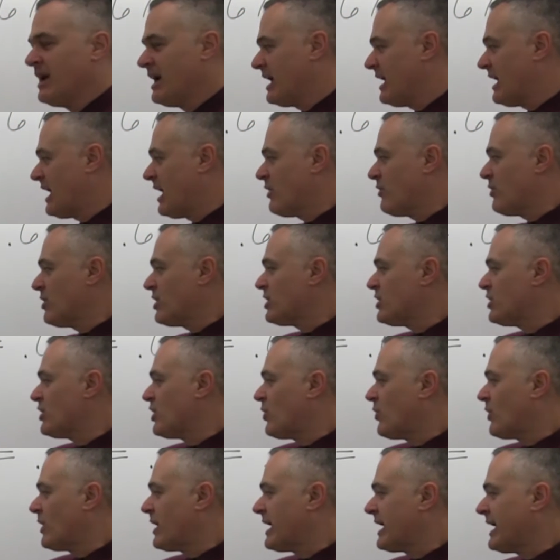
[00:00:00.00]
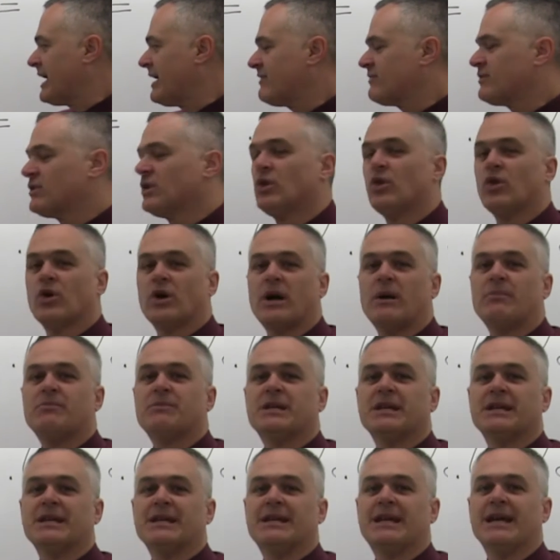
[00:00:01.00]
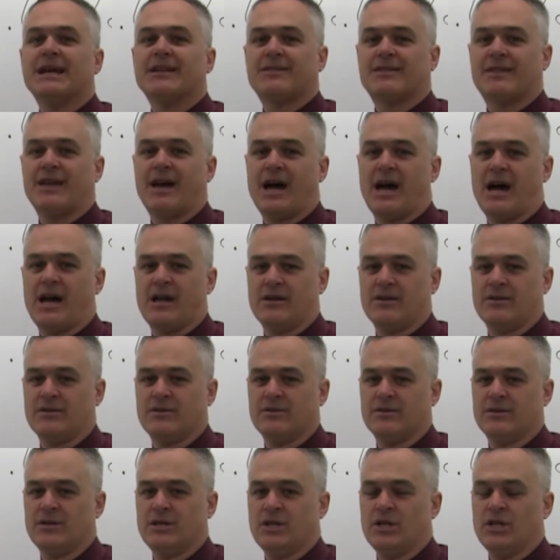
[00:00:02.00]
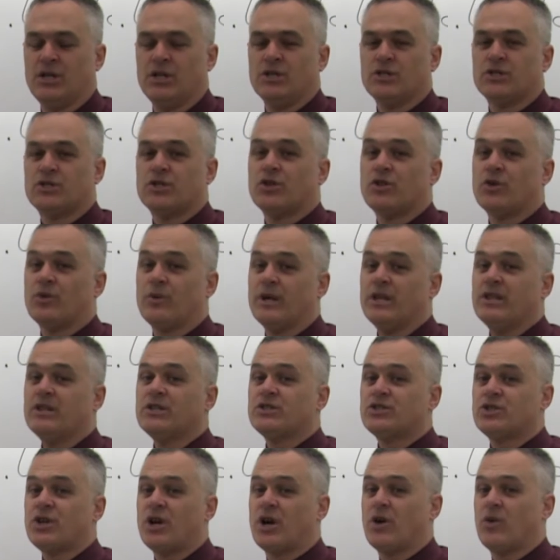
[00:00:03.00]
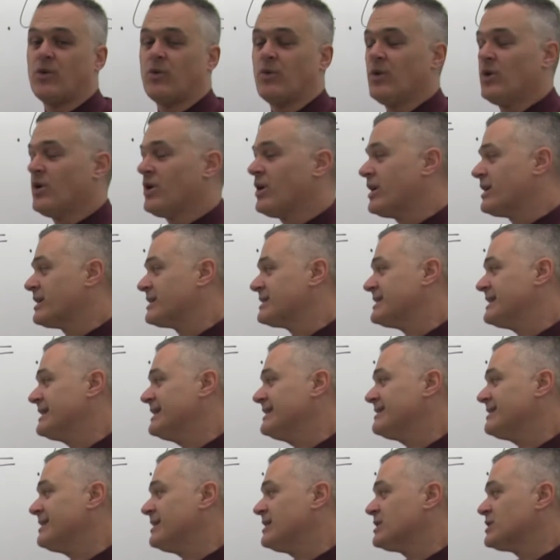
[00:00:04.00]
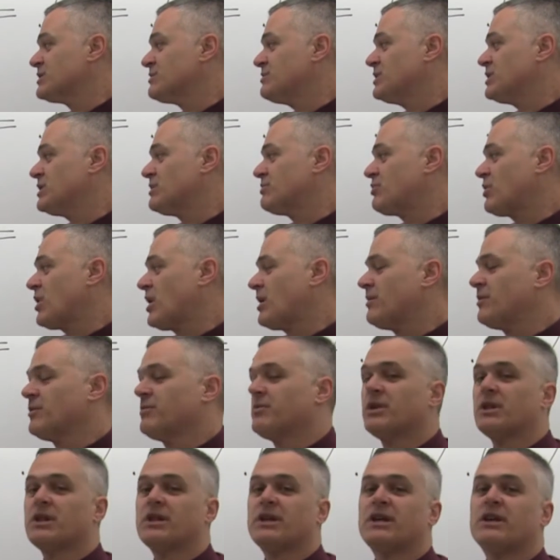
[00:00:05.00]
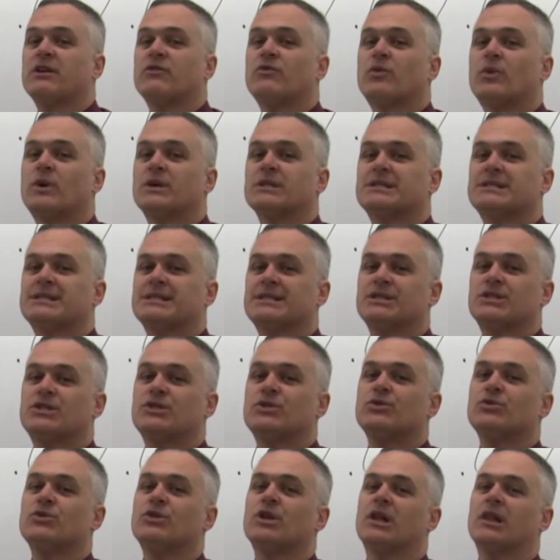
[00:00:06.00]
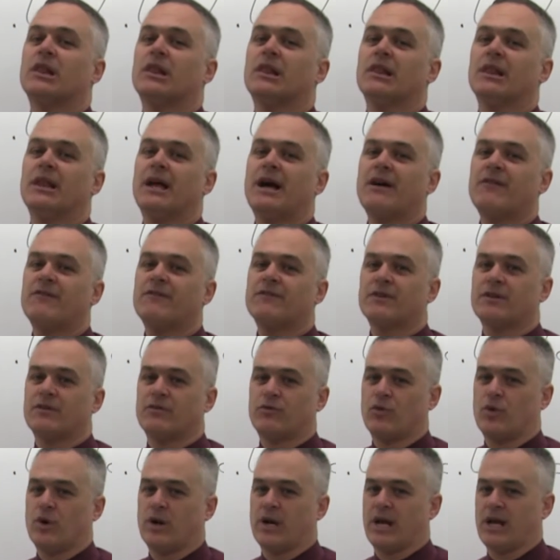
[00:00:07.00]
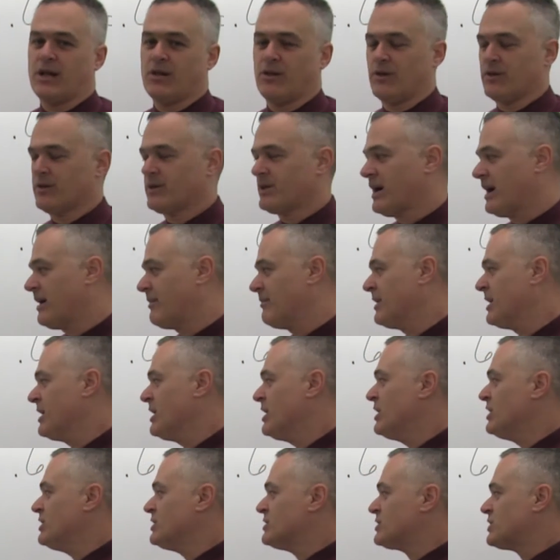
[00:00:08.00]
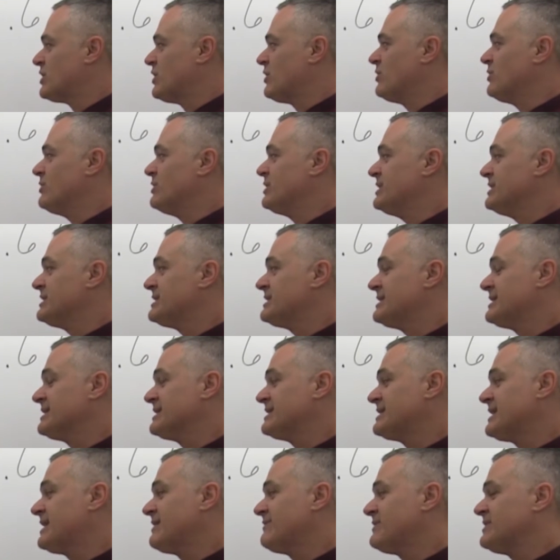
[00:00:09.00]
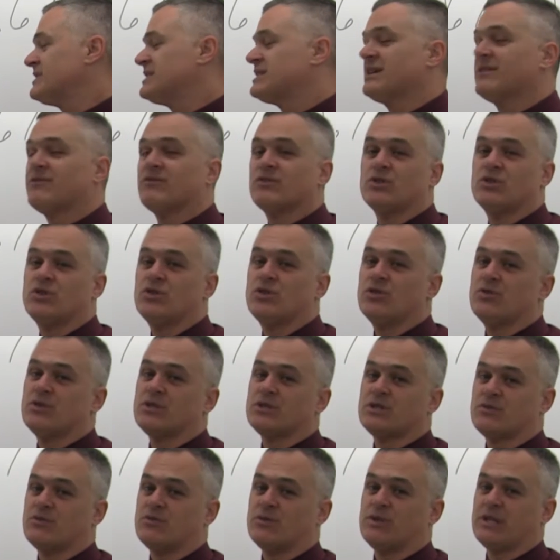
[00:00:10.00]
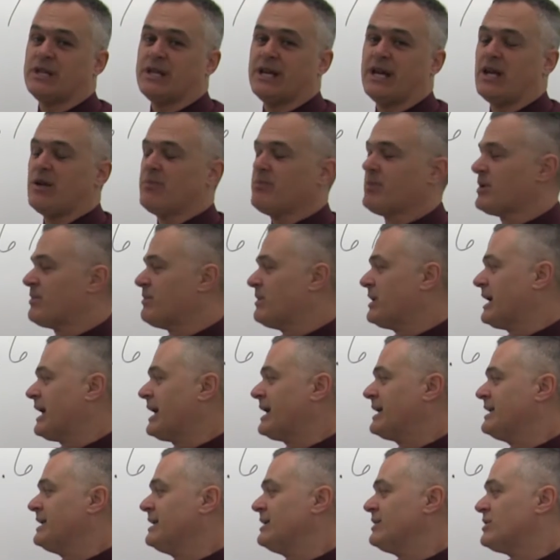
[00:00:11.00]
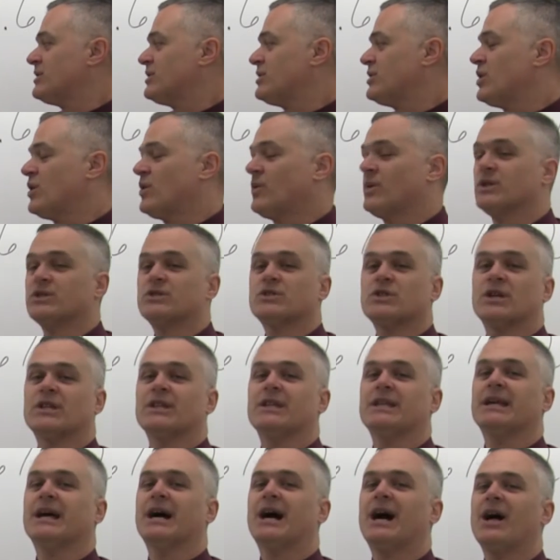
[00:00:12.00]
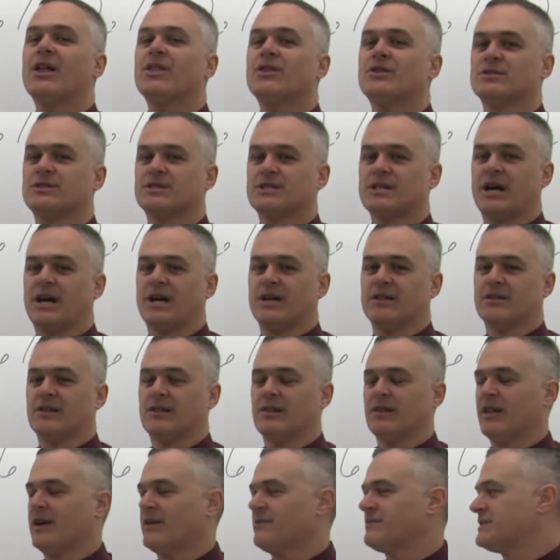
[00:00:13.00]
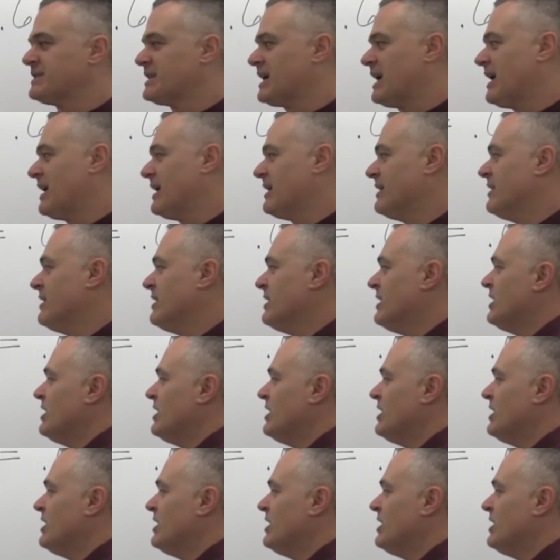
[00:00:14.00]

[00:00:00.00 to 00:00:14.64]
And I want to know what I have to look up to get that. So the way the chart works, it tells me the probability of what's to the left of what I looked up. So this six seven seven two isn't really helping me. I need to know what's on the other side, the left side.